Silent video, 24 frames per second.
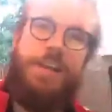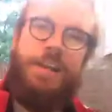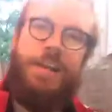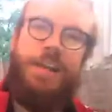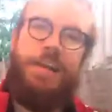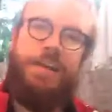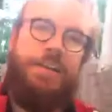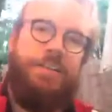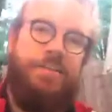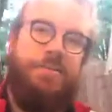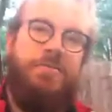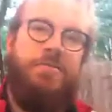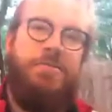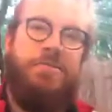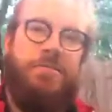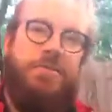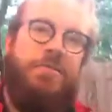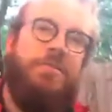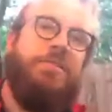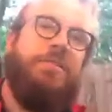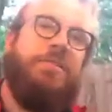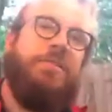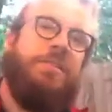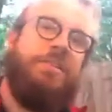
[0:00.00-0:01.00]
I can do
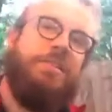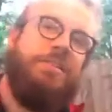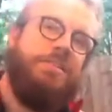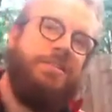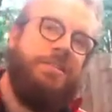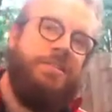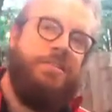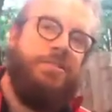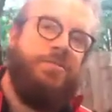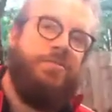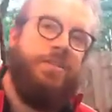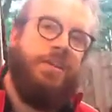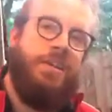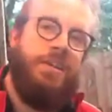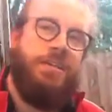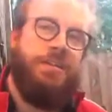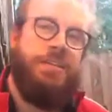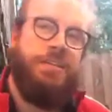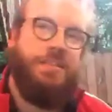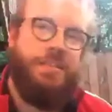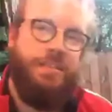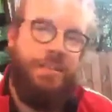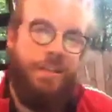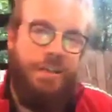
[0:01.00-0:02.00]
socially distanced
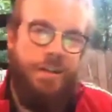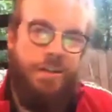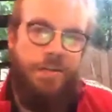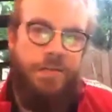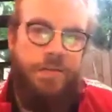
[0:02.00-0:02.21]
drinks, you know,